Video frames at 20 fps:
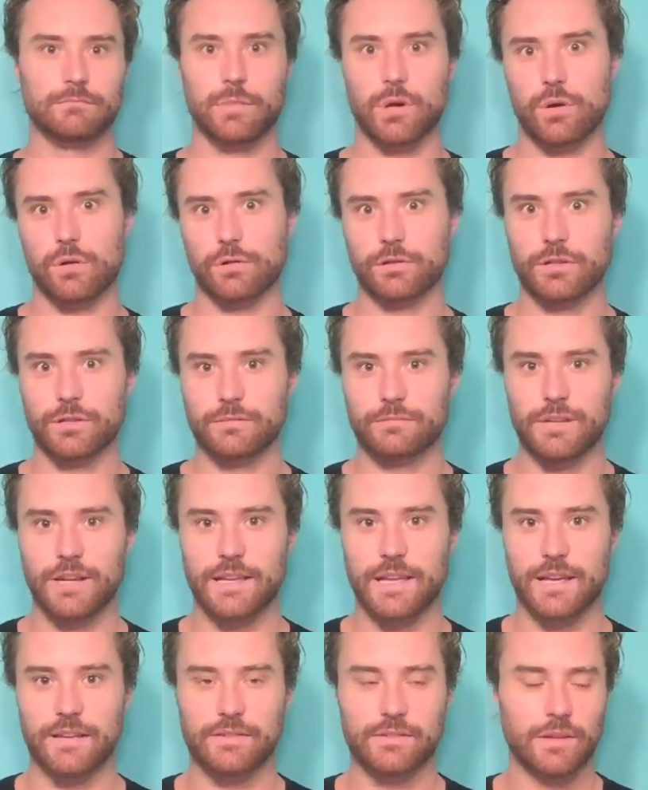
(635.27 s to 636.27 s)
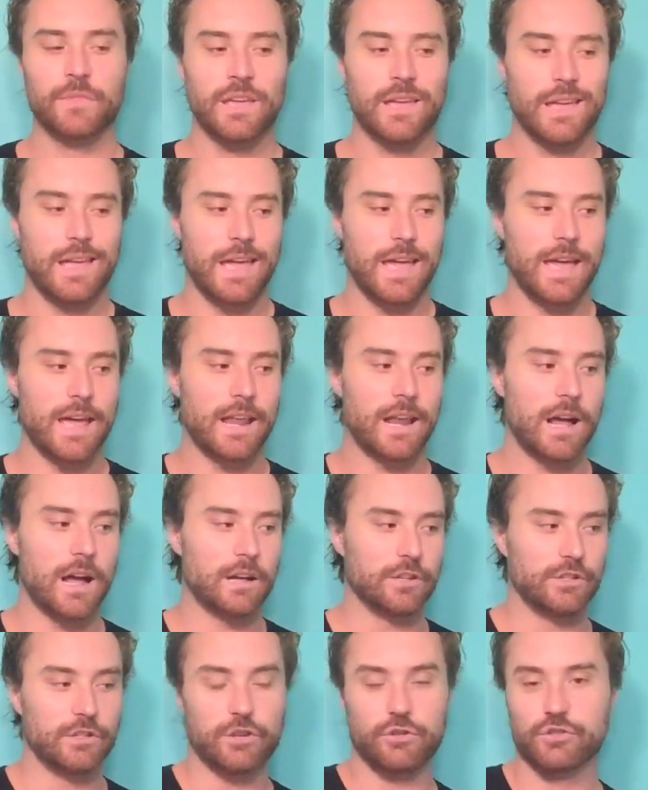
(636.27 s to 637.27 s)
bold, I guess. And
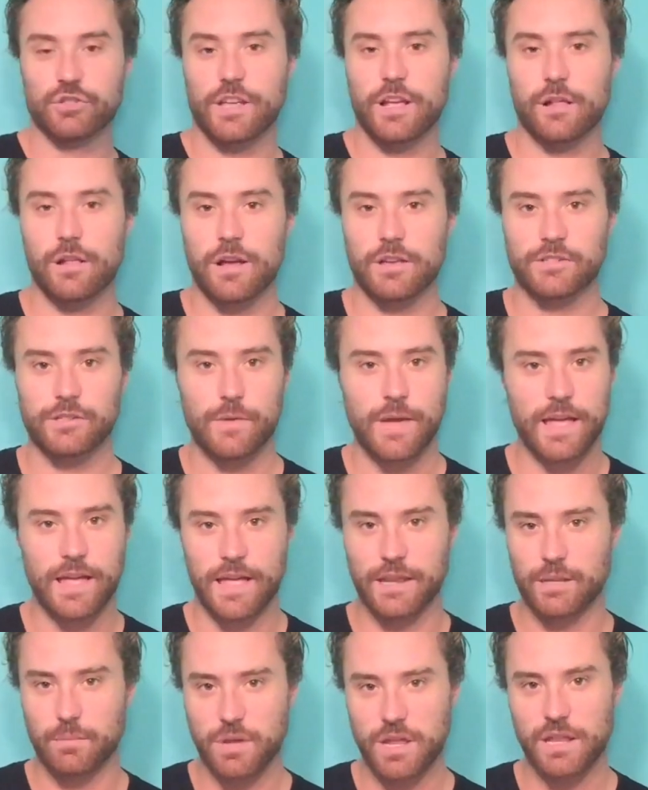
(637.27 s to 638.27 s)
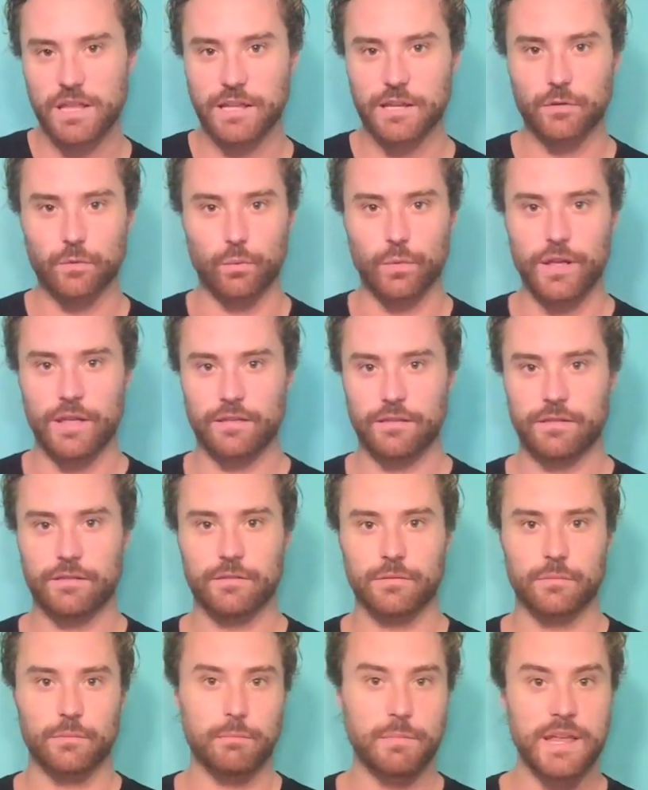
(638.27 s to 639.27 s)
usually I'll also end up eating it
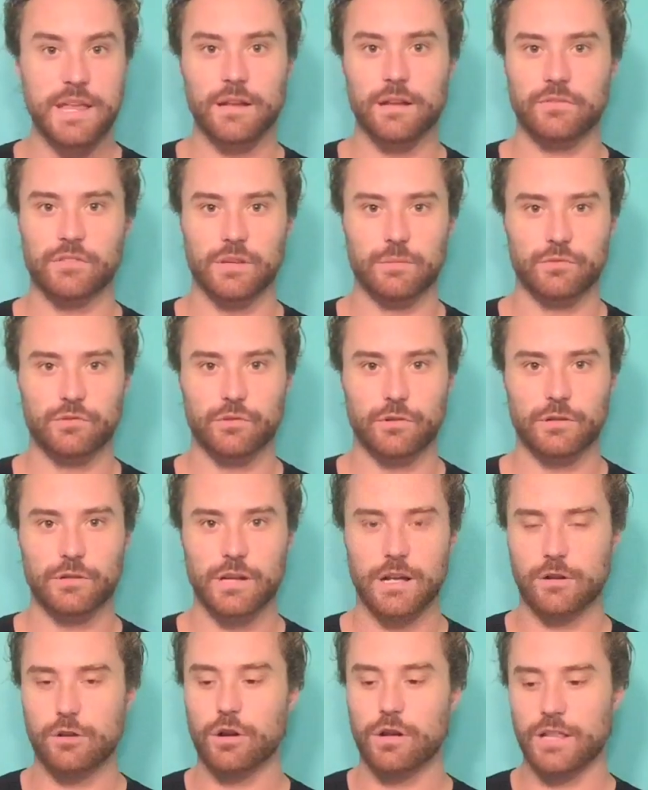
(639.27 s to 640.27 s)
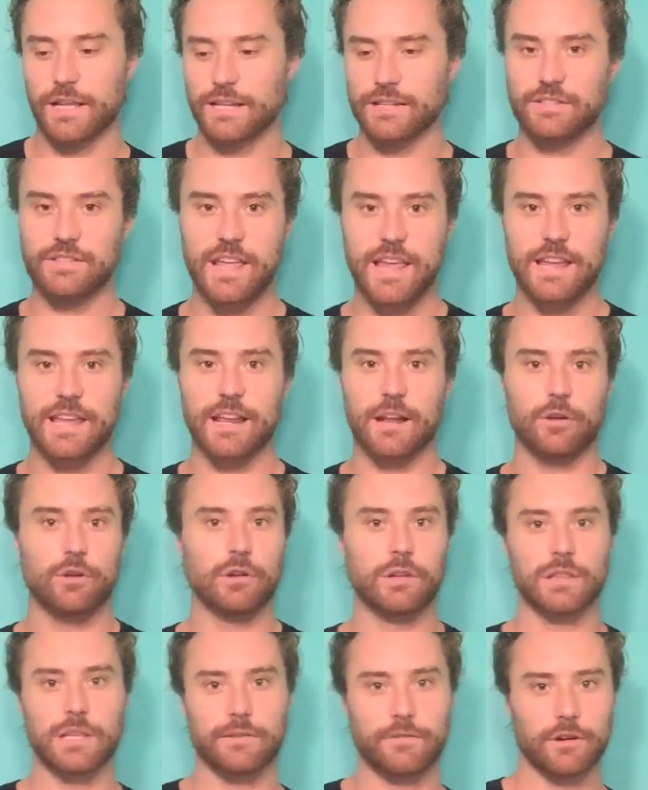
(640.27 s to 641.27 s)
with meat of some sort. I'll cook like a steak, and I'll
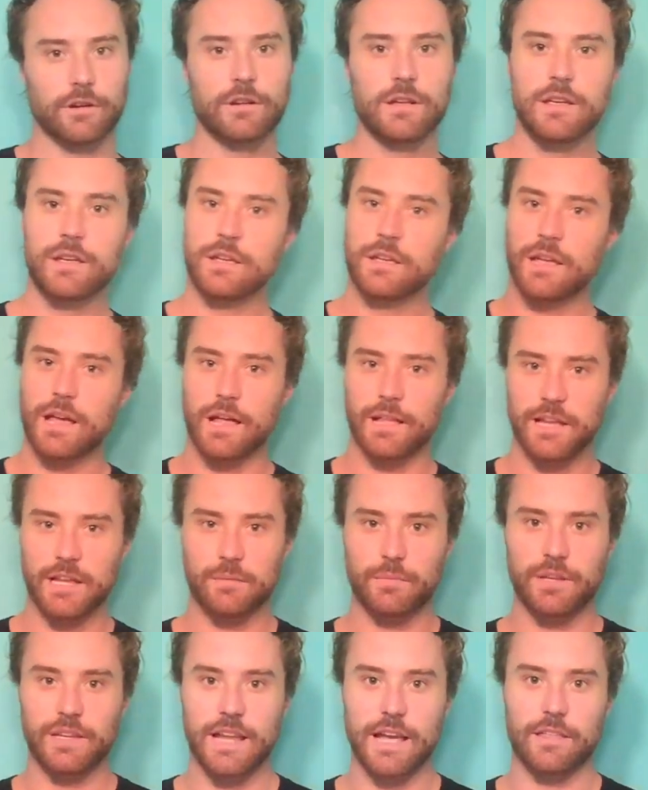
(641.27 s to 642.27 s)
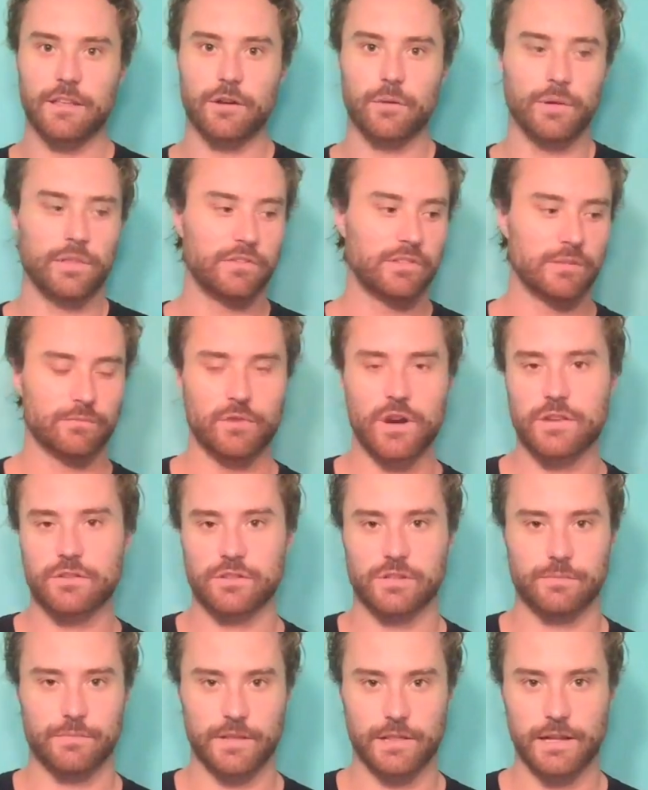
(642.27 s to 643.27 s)
cook liver. I'll eat them together with some rice
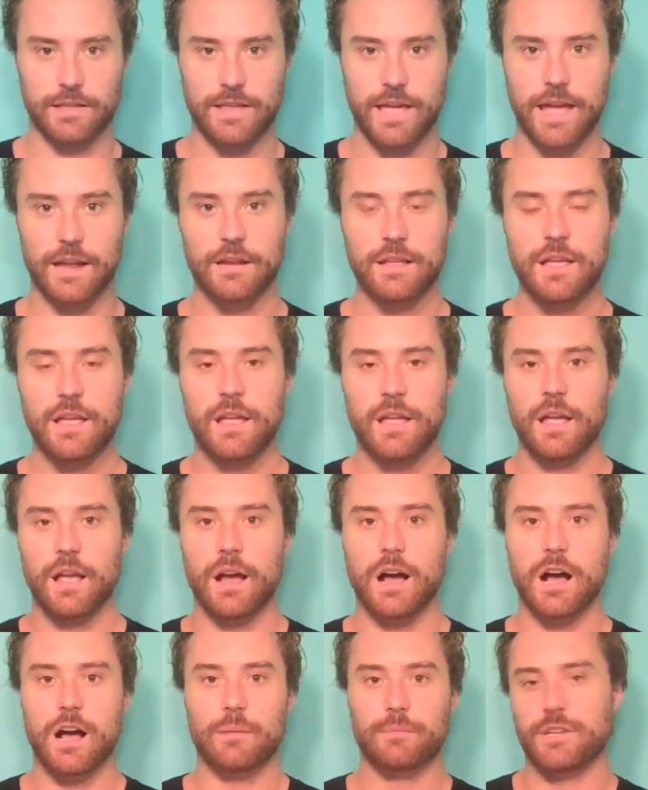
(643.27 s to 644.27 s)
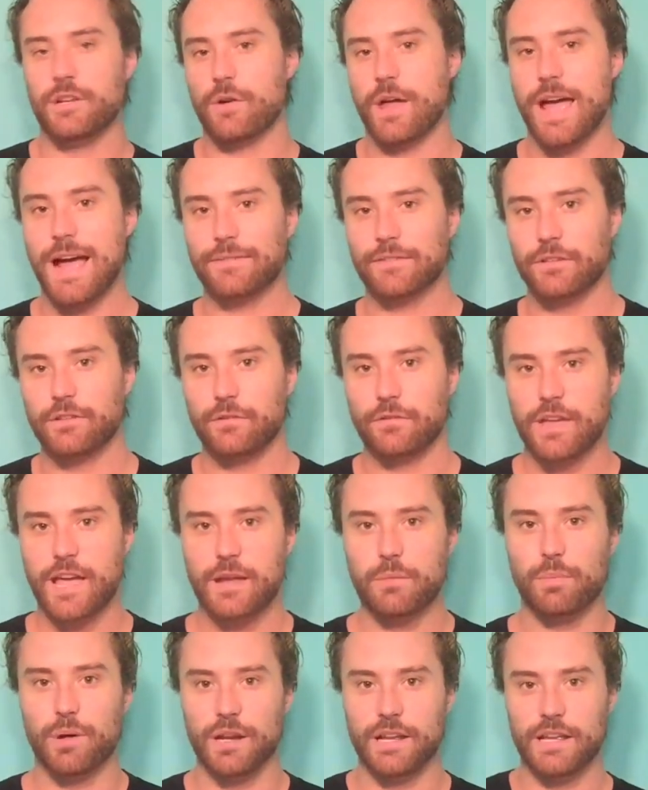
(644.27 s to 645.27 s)
or something like that. You don't have to do
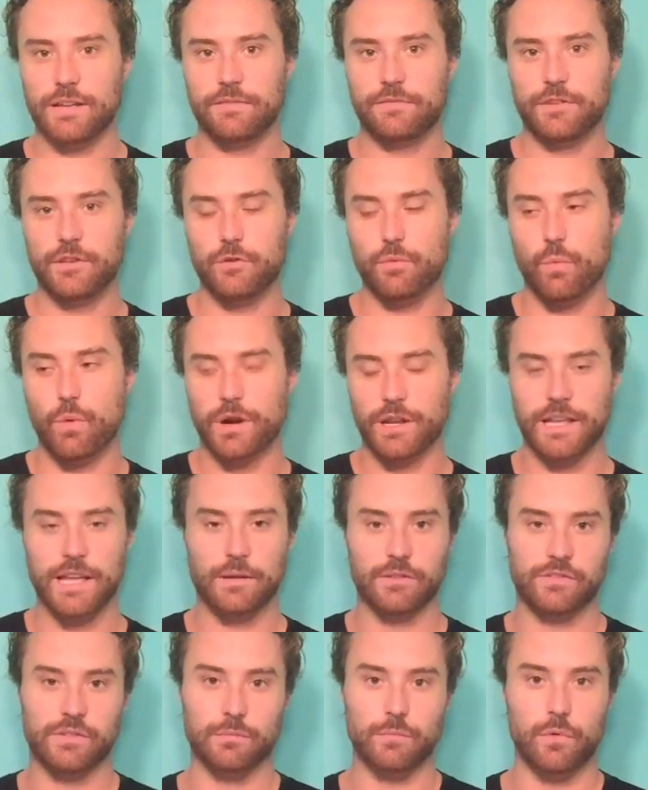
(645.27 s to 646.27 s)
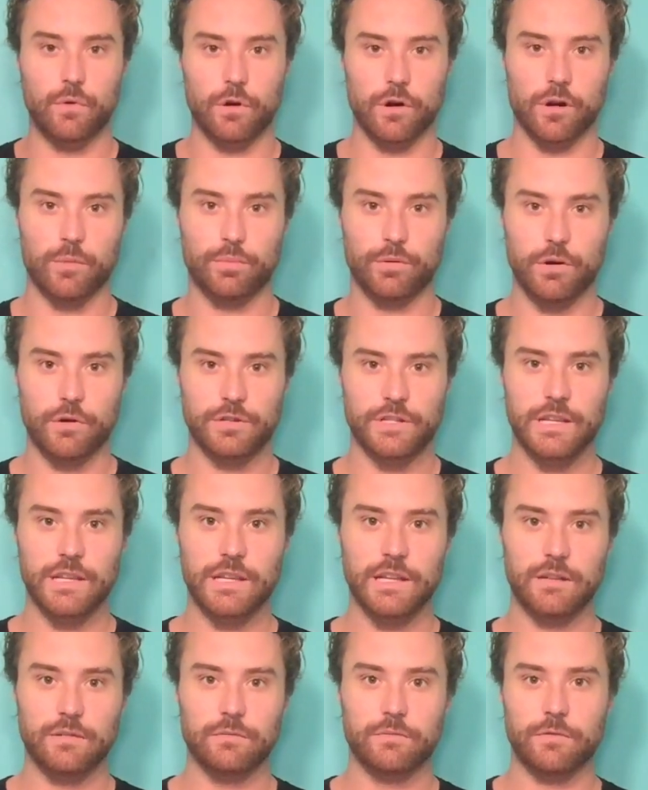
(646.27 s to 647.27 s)
that, but if you want to get some more protein
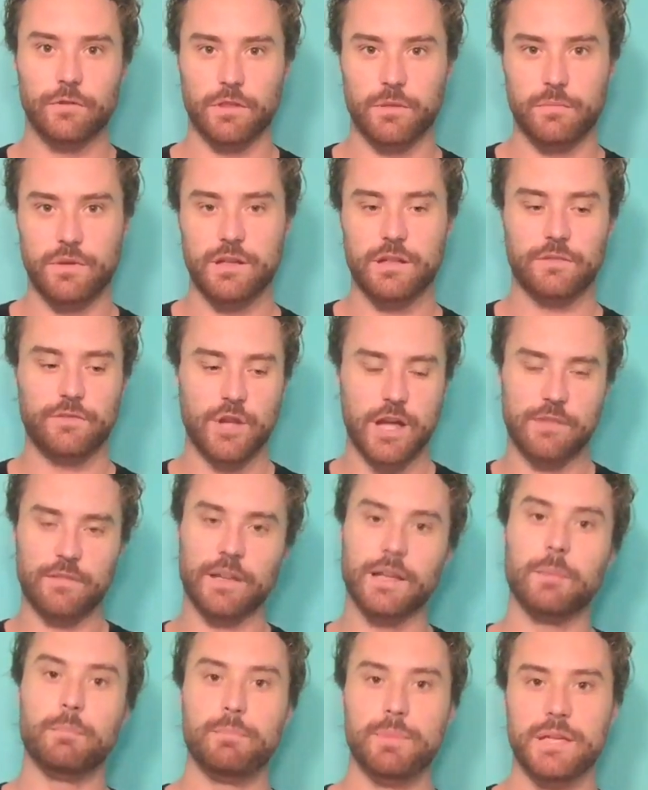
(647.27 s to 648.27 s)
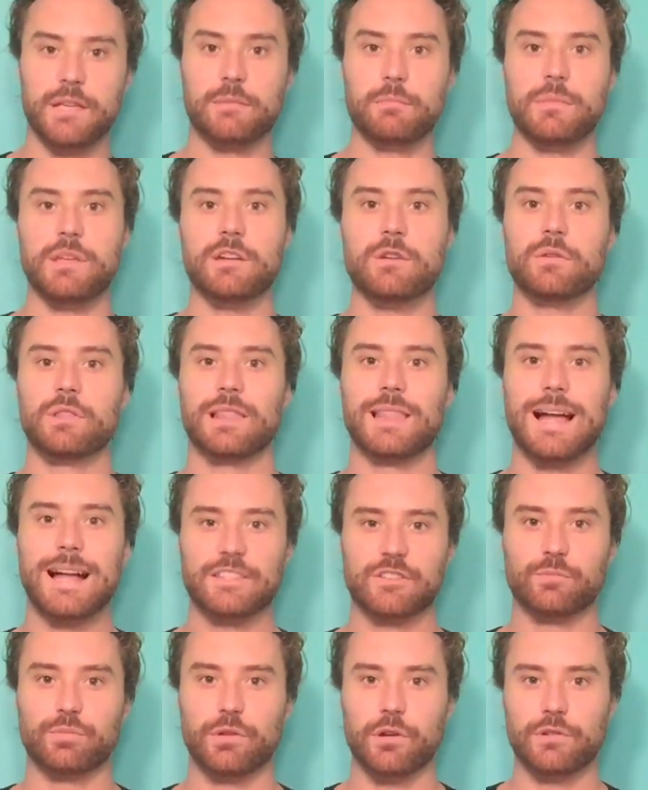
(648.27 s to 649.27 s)
in for the meal, if you have like a big meal with
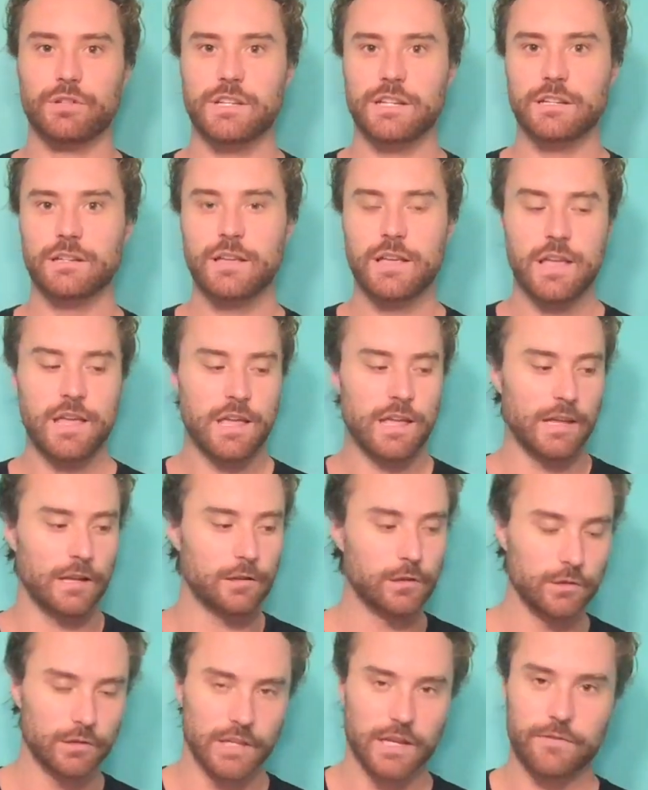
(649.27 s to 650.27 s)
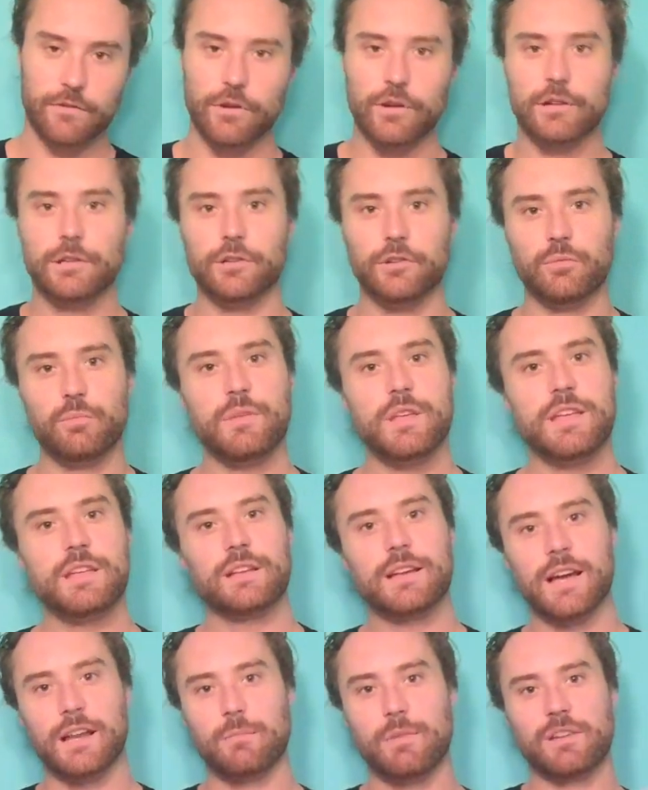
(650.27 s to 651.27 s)
lots of protein, include liver, include
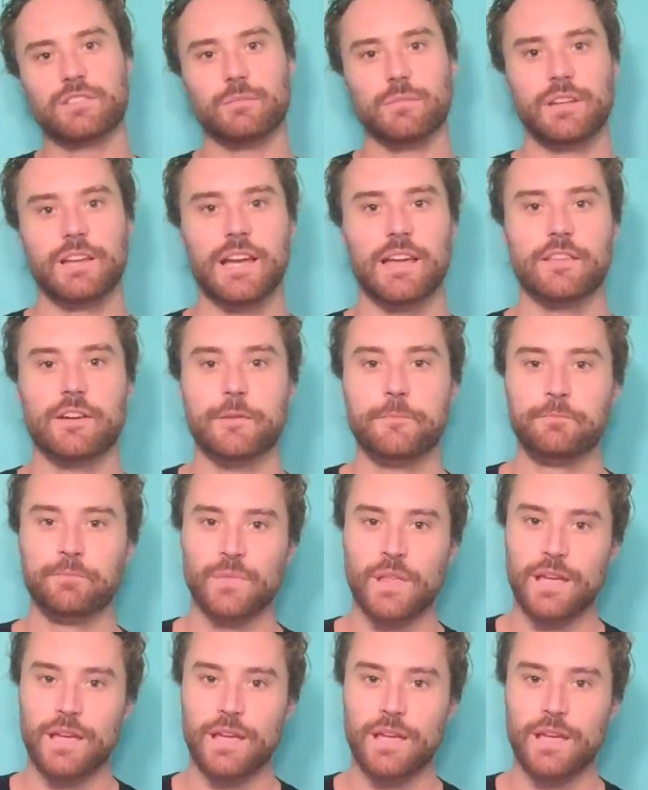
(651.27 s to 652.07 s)
meat, kind of mix it together.